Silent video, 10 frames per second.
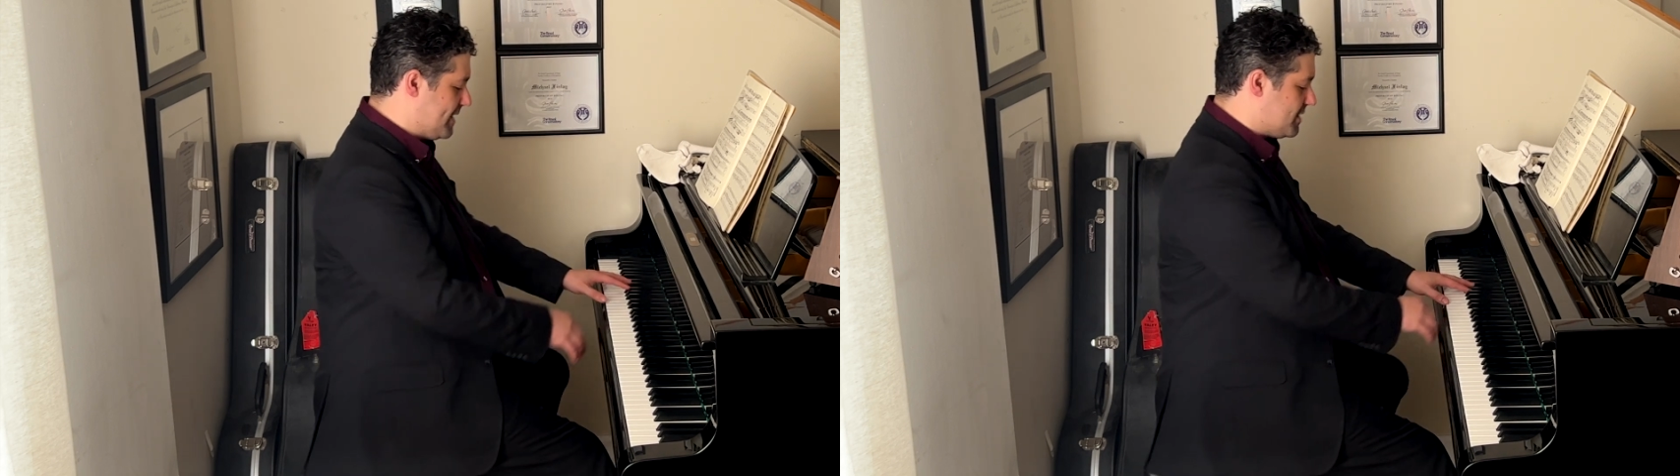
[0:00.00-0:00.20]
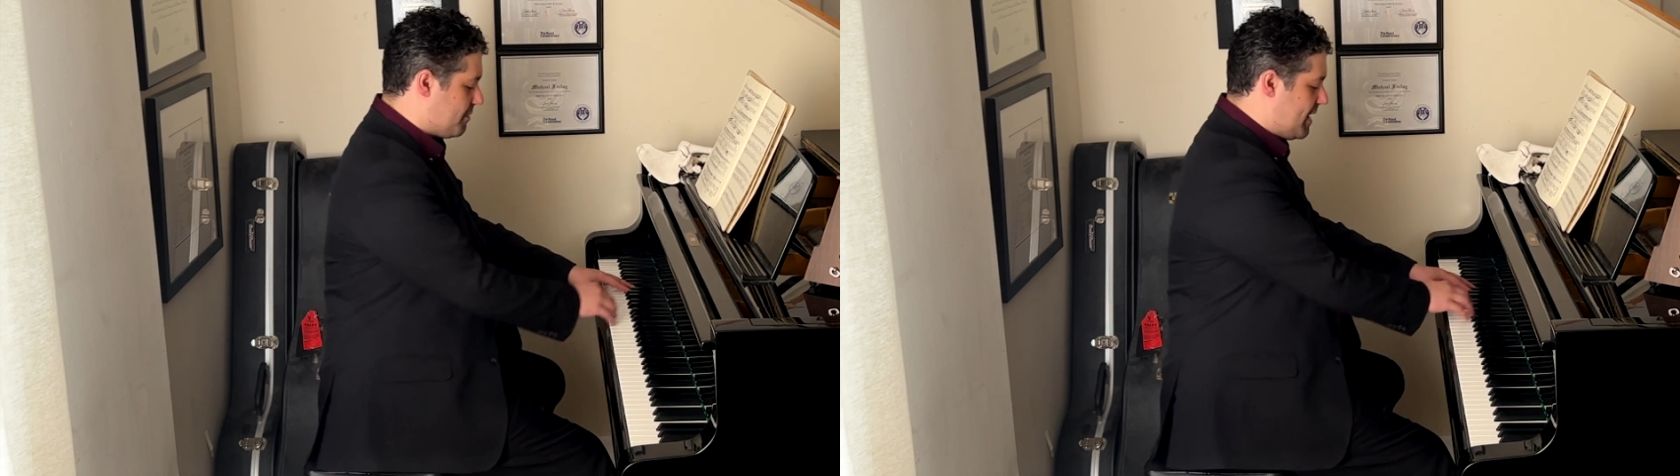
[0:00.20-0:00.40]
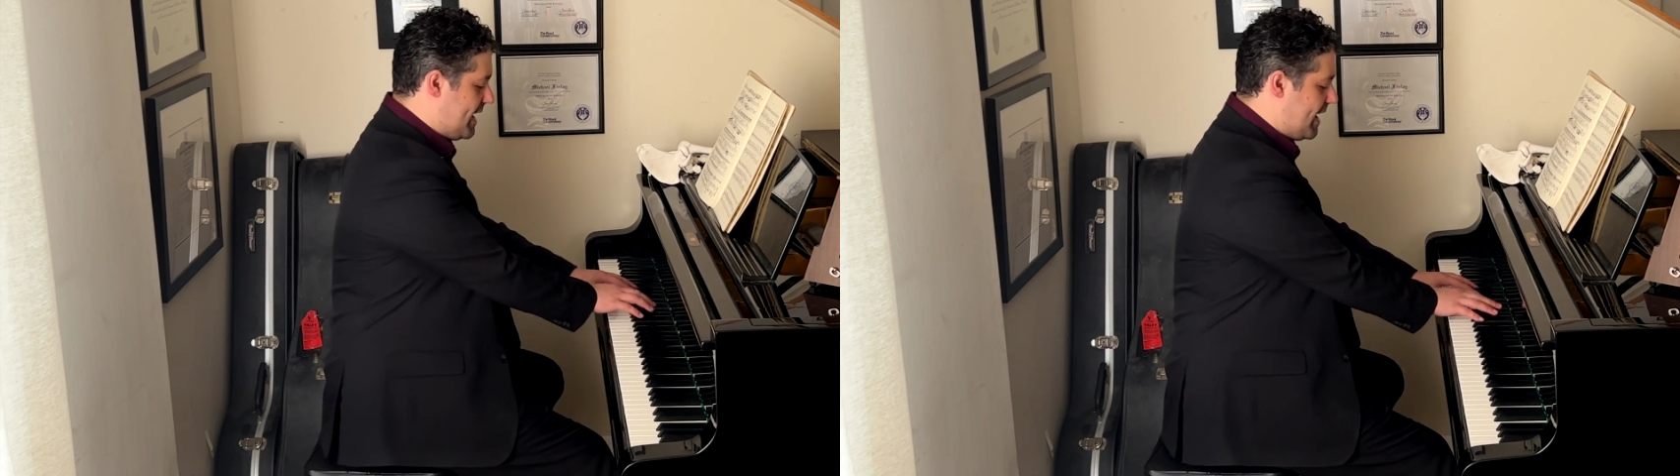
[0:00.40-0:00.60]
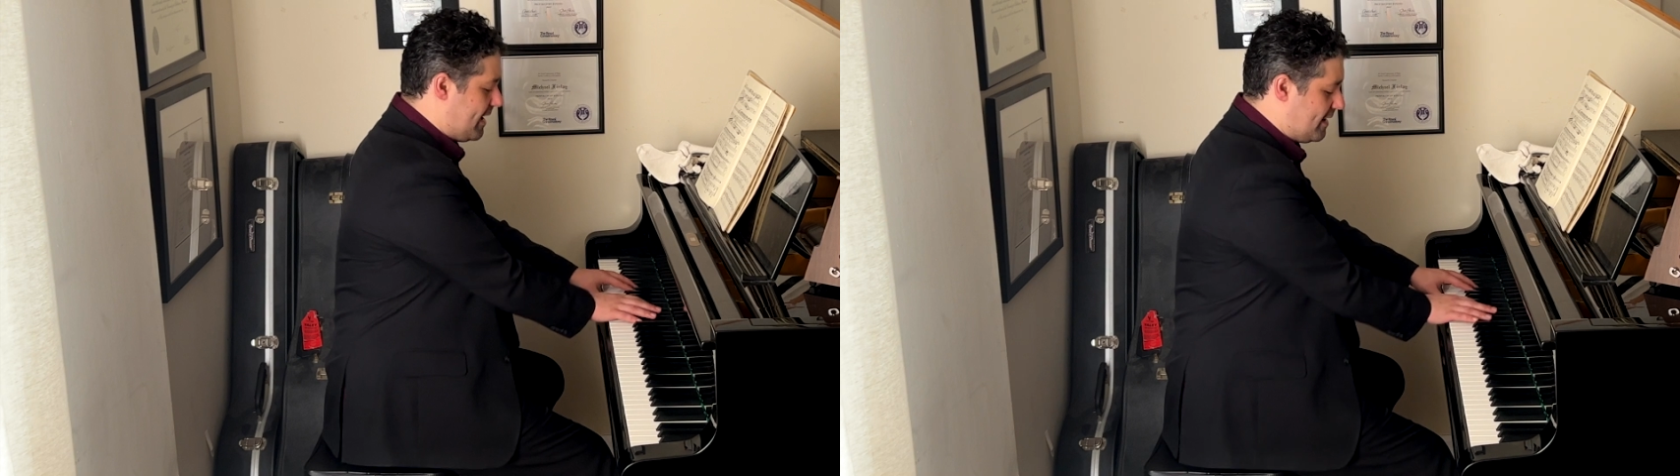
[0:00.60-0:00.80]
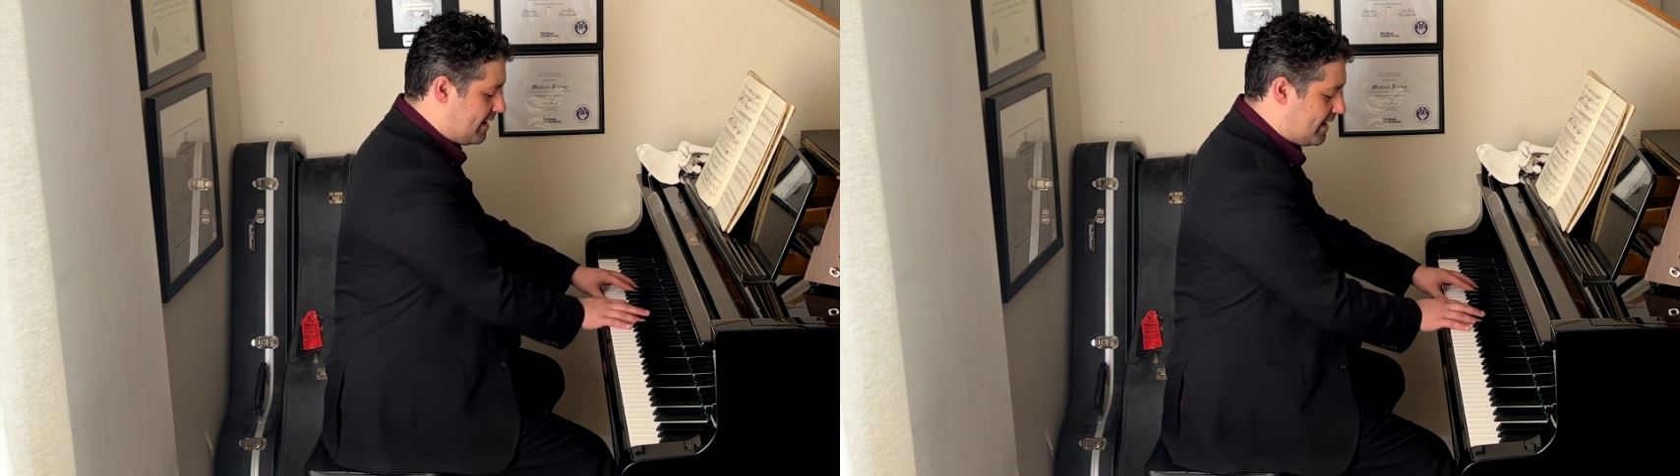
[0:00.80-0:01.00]
As the right
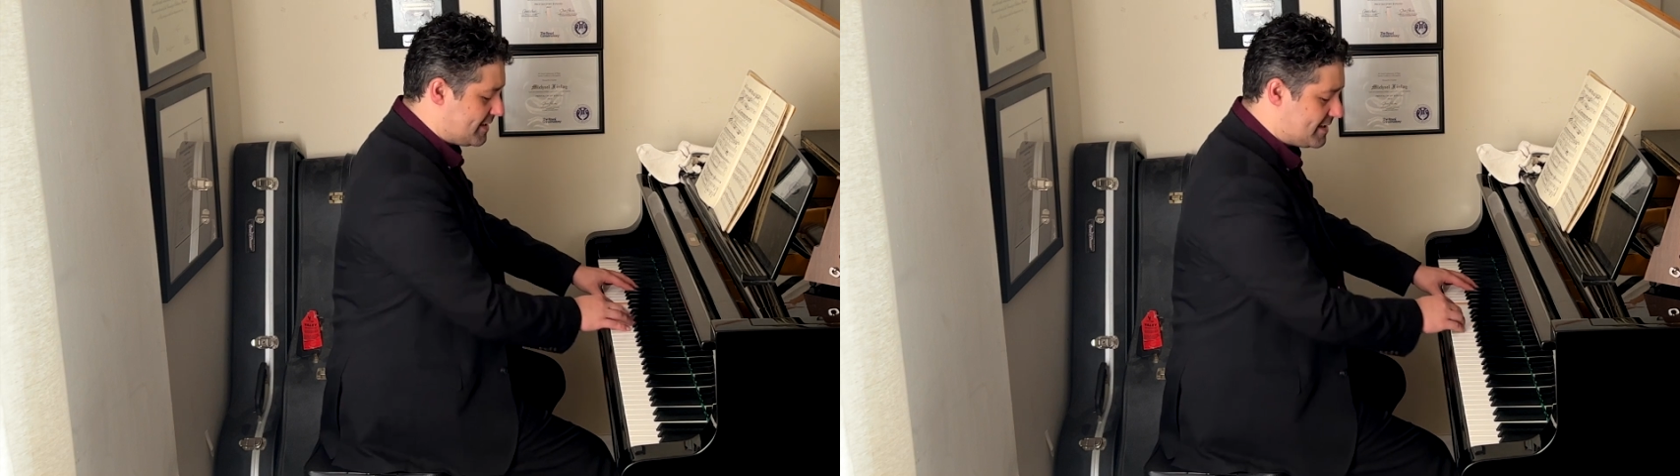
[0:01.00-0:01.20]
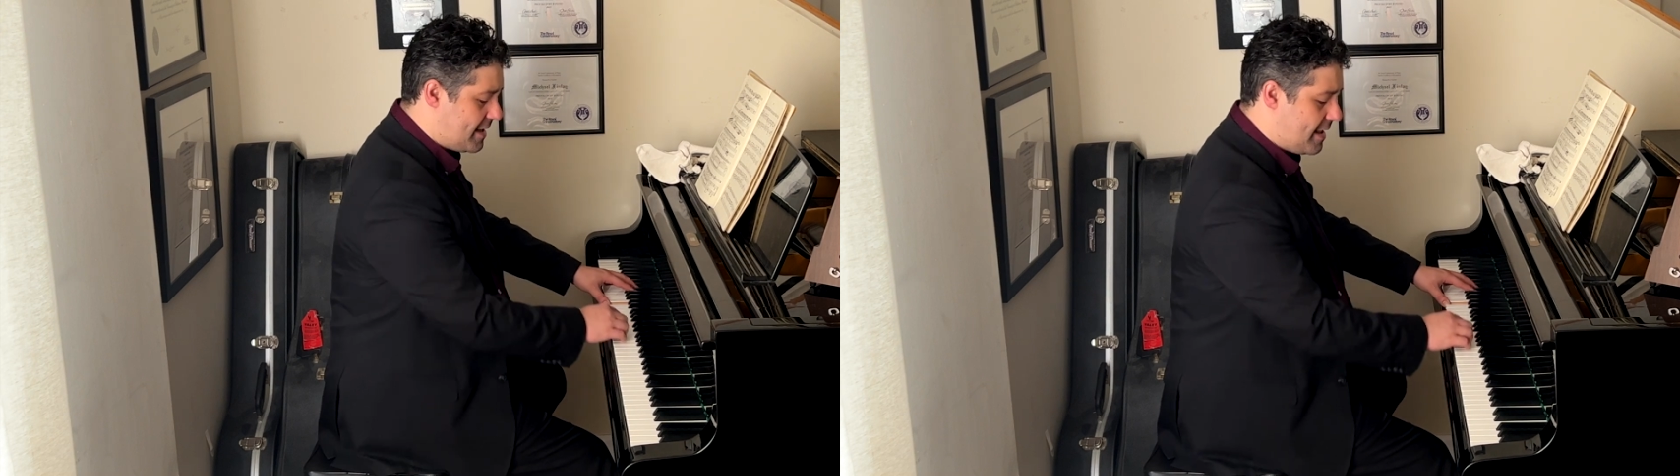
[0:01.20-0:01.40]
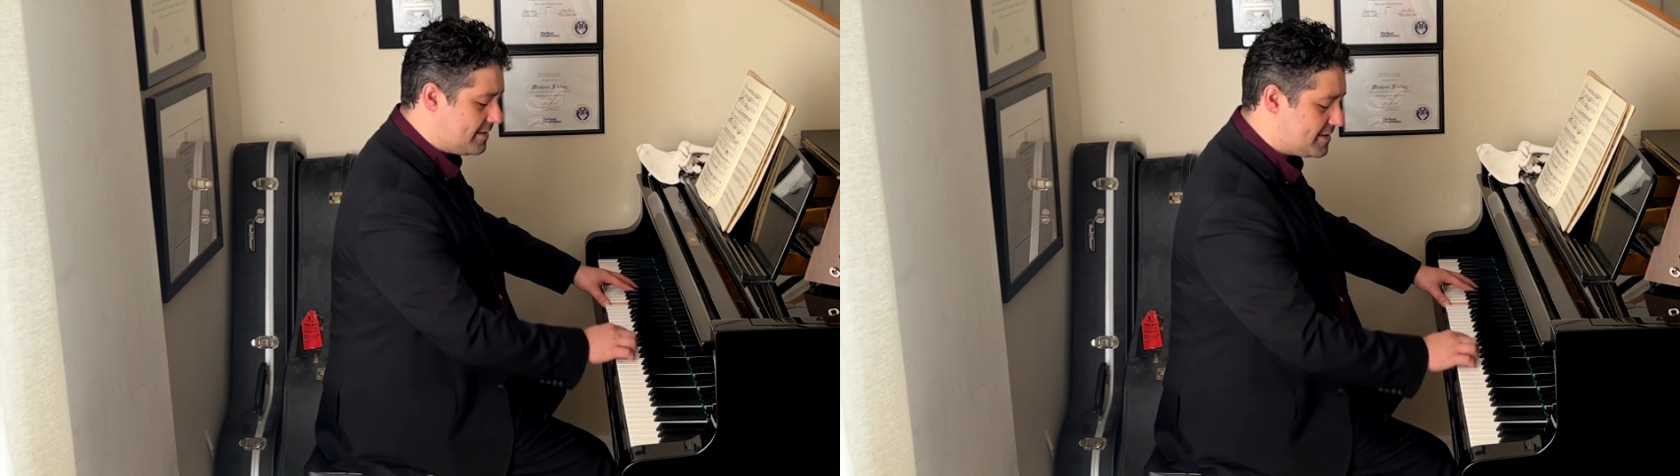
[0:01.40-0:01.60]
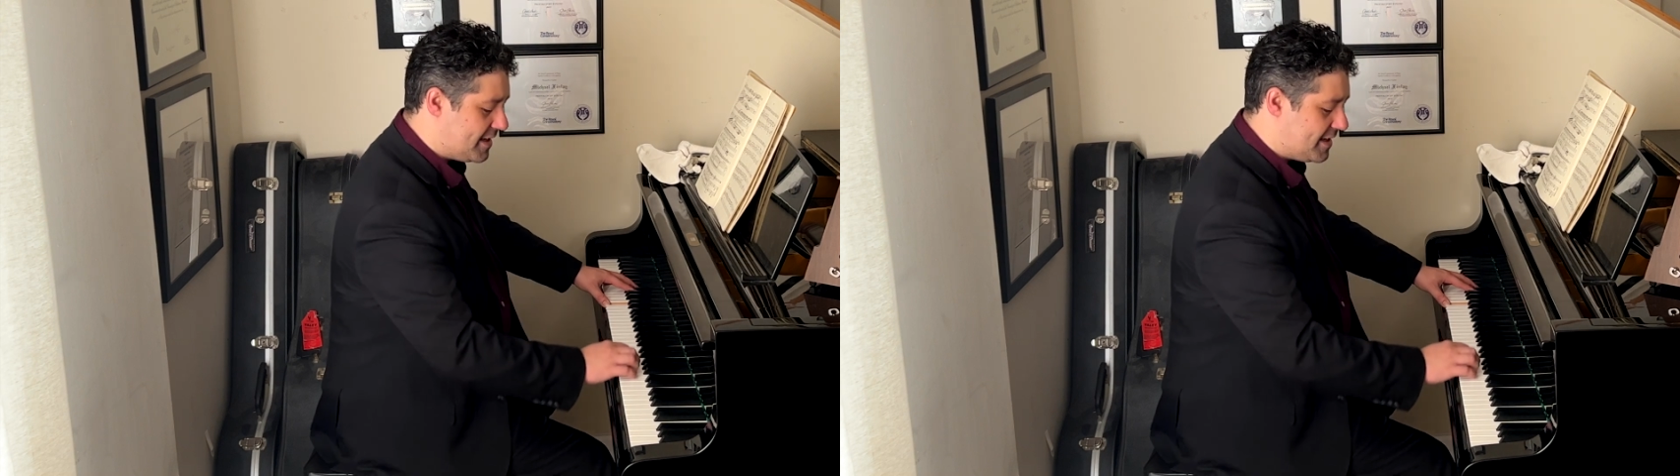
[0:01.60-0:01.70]
hand ascends